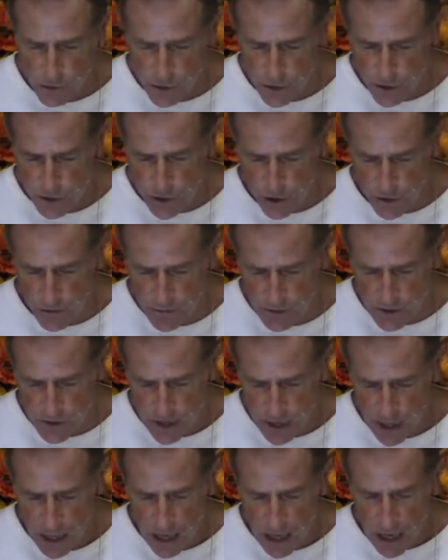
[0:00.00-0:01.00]
your servants.
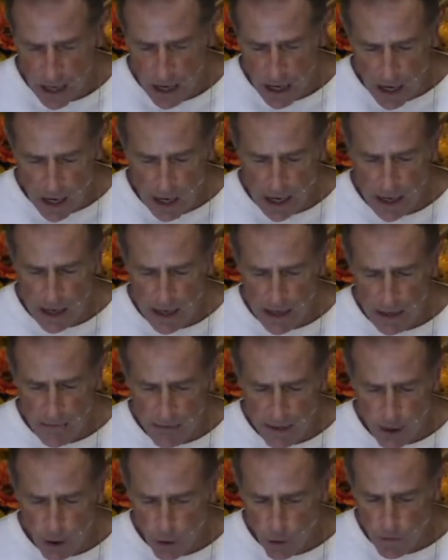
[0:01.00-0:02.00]
I am
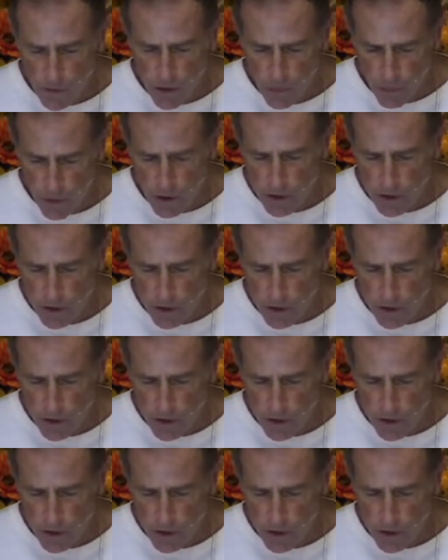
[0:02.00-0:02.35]
the only one